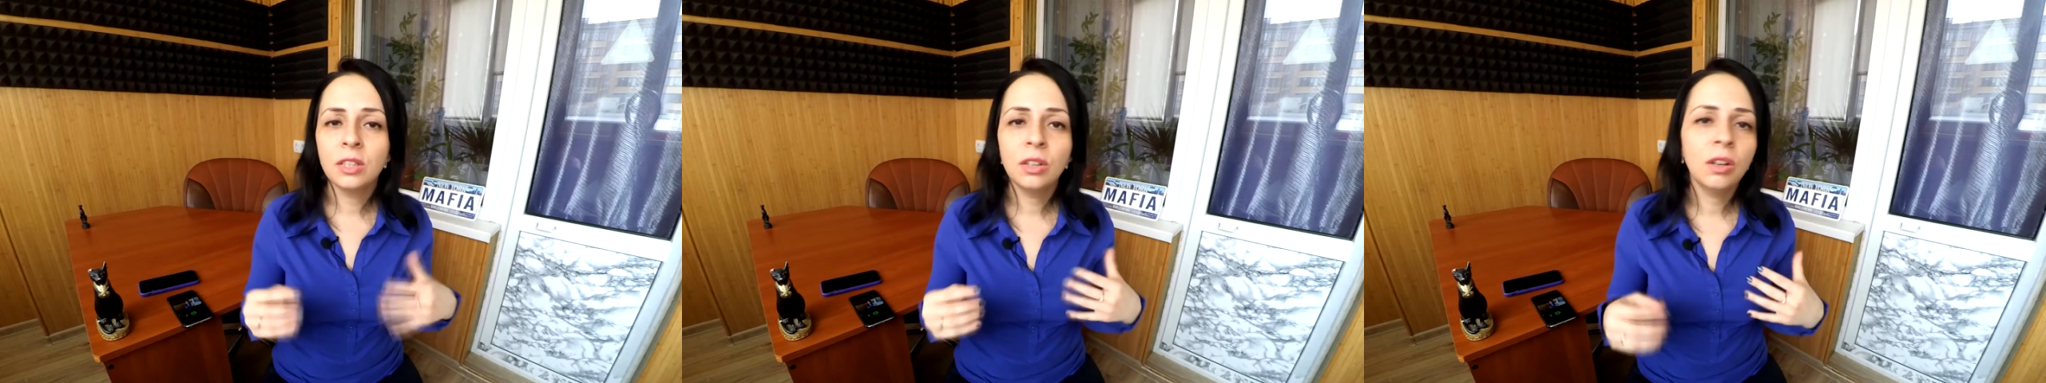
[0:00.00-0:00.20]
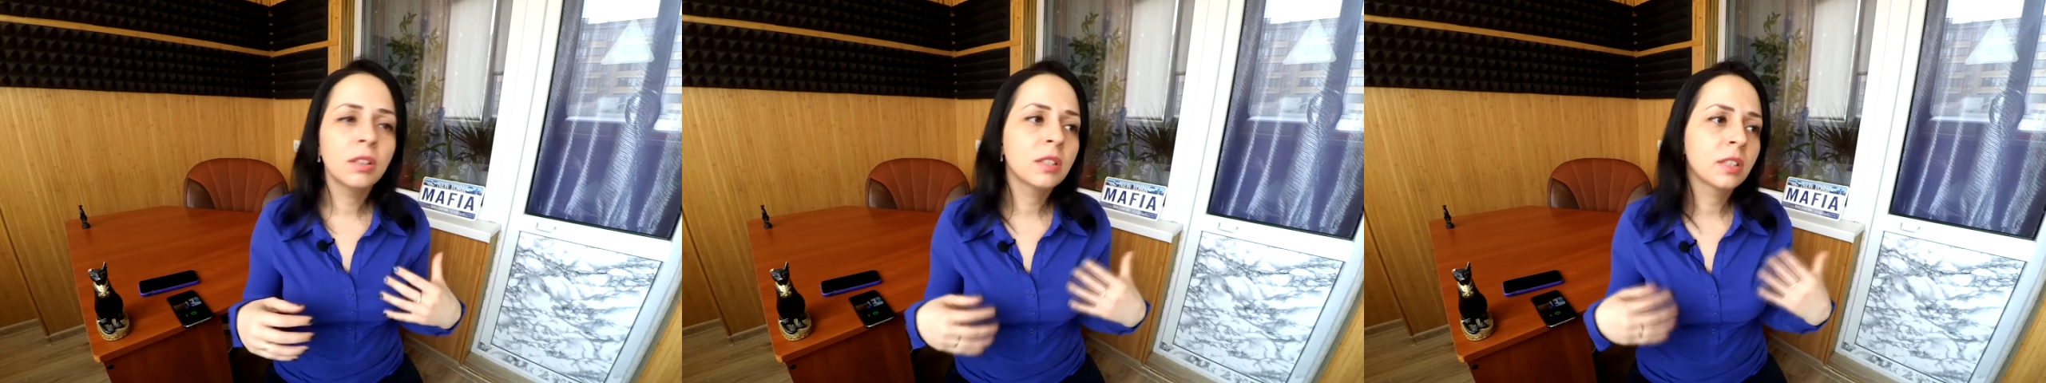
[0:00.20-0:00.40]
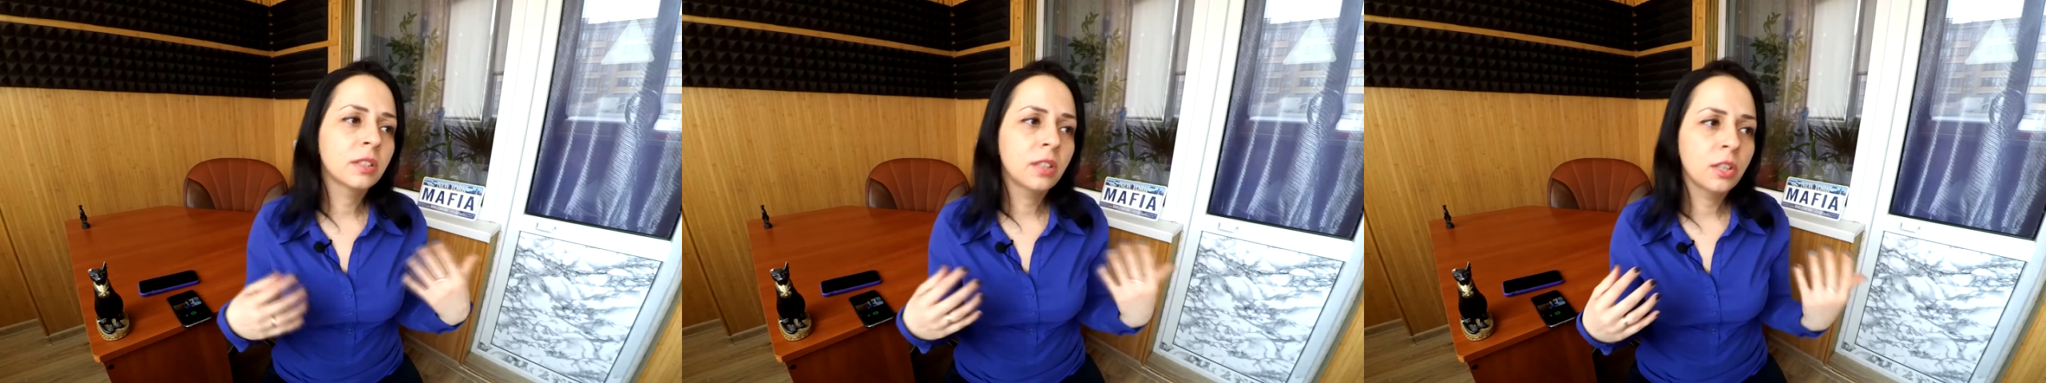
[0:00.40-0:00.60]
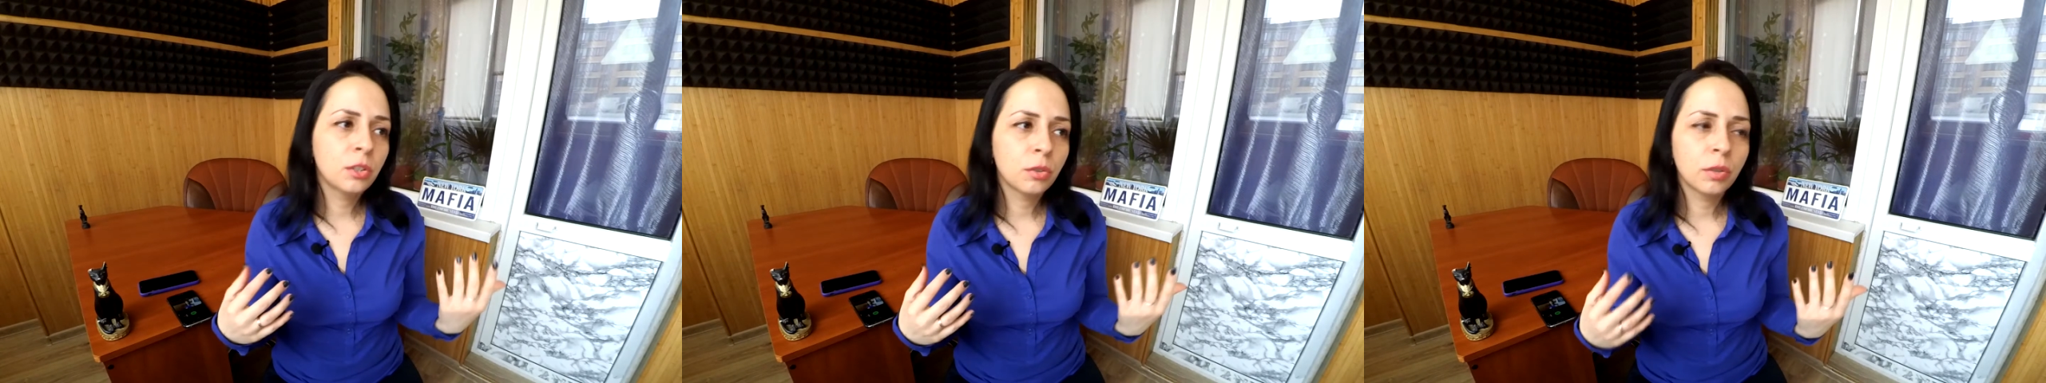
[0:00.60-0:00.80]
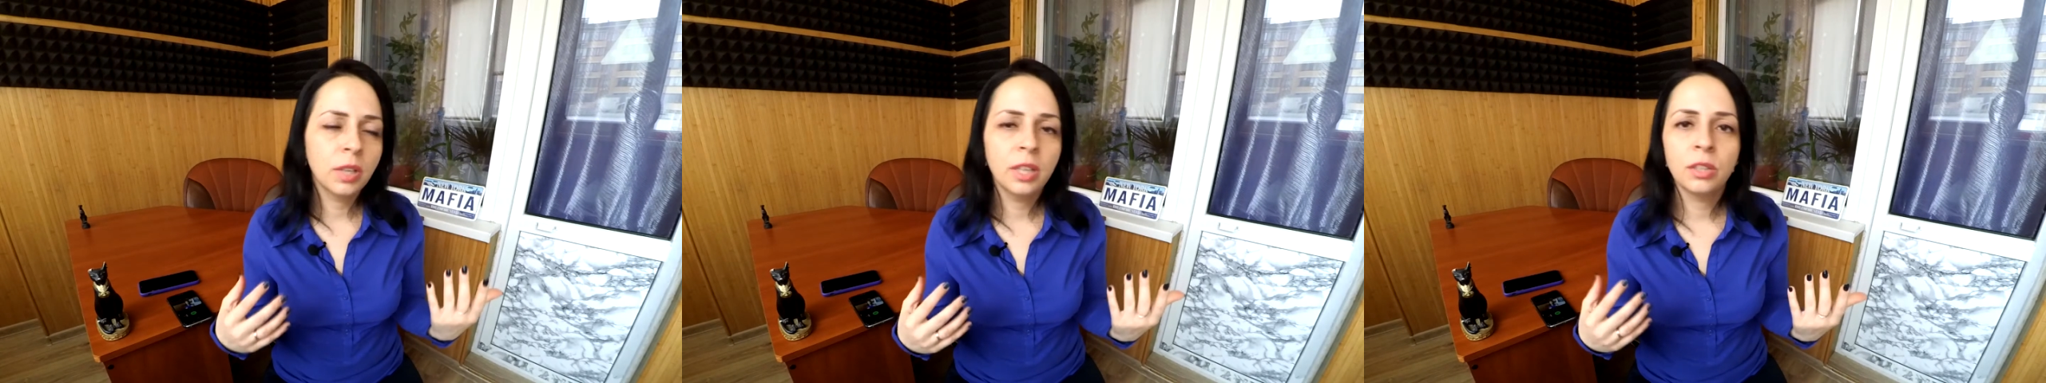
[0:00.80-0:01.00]
don't
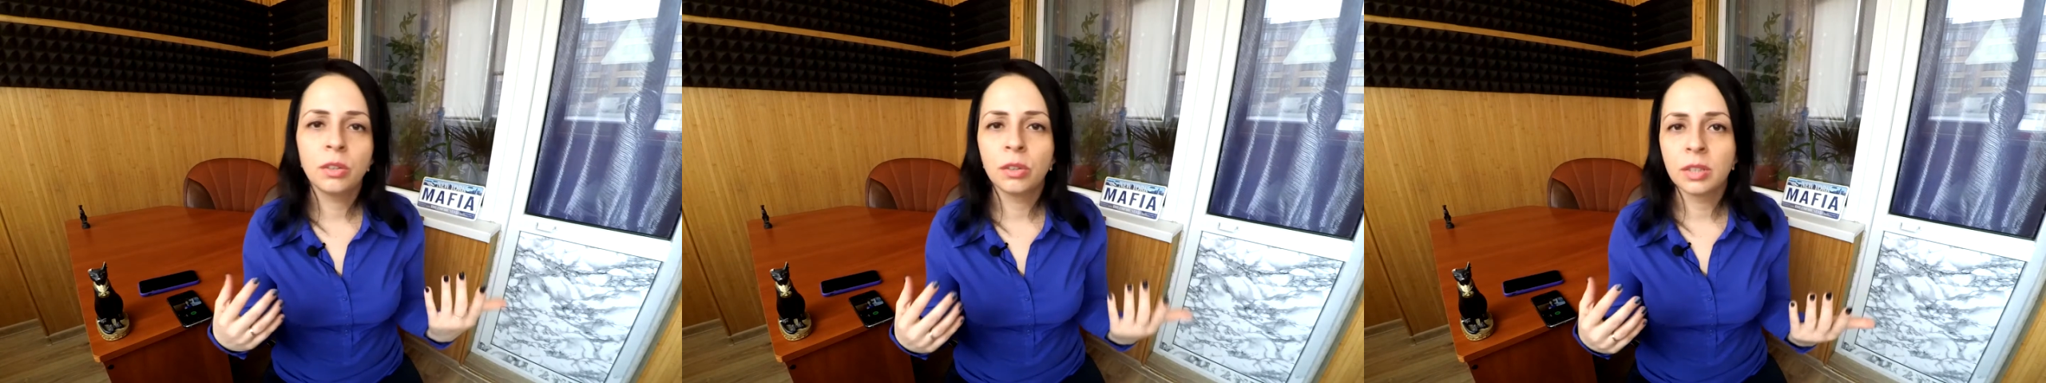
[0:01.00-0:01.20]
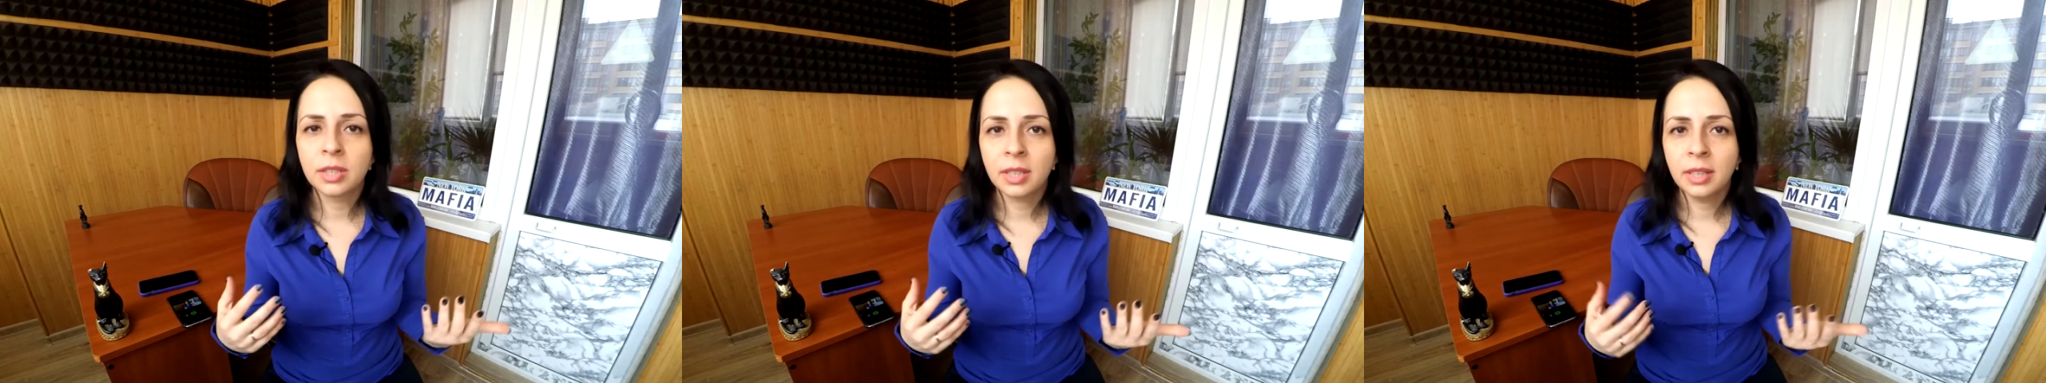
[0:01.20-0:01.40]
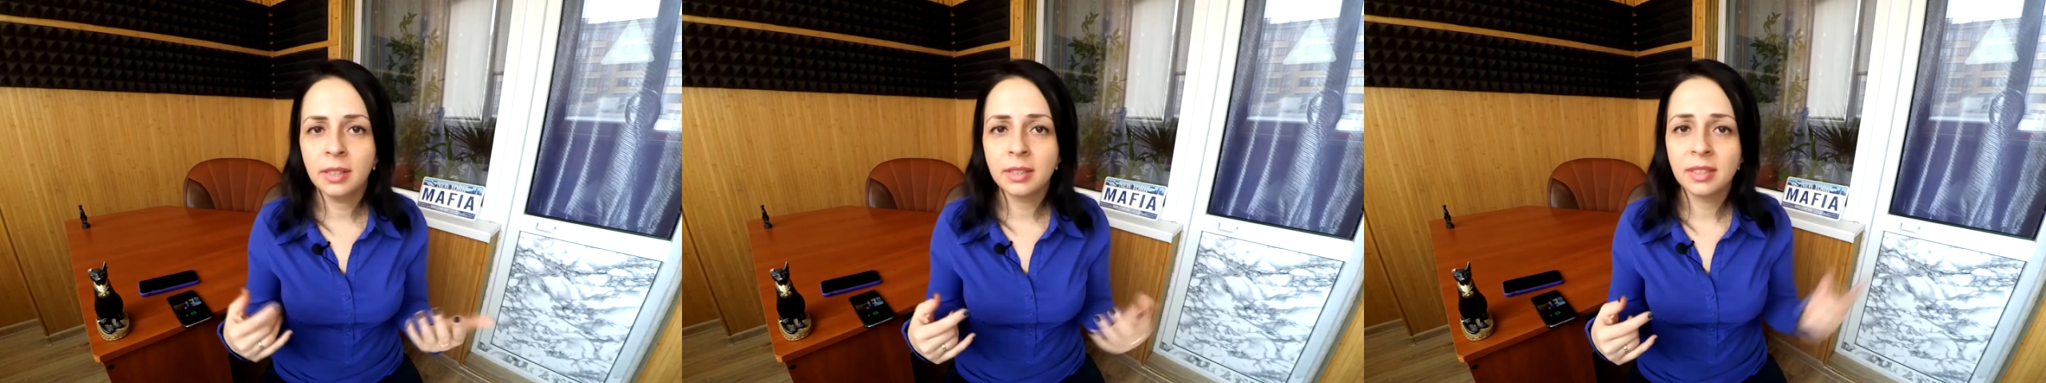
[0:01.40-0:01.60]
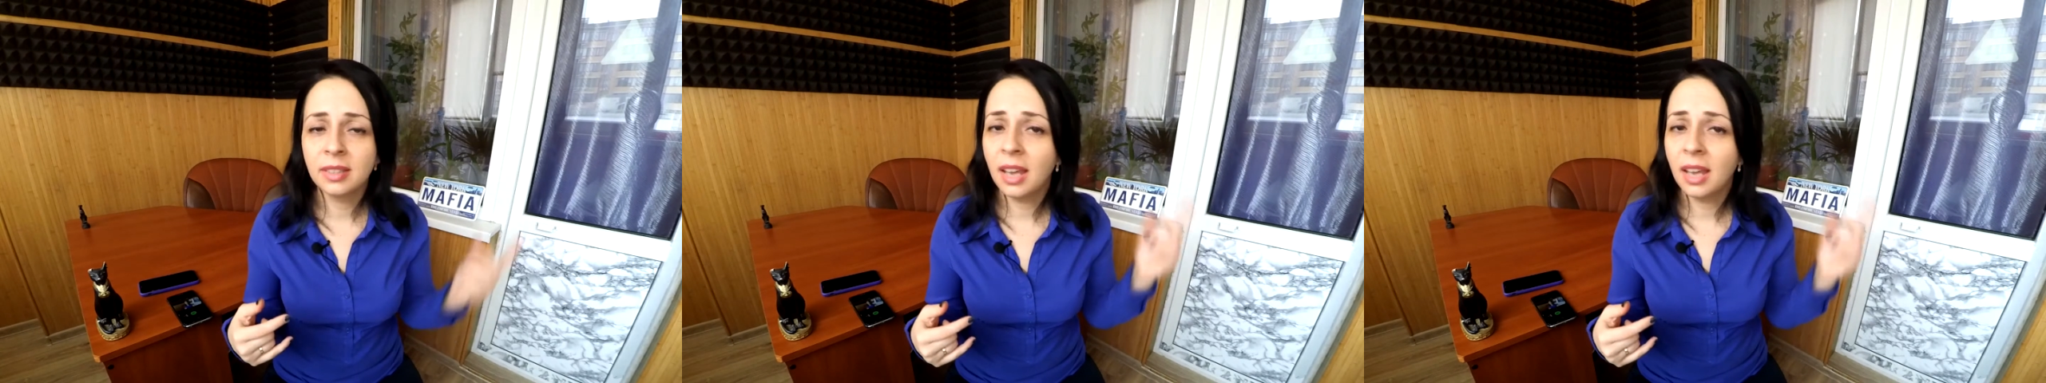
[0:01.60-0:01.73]
exaggerate your skills,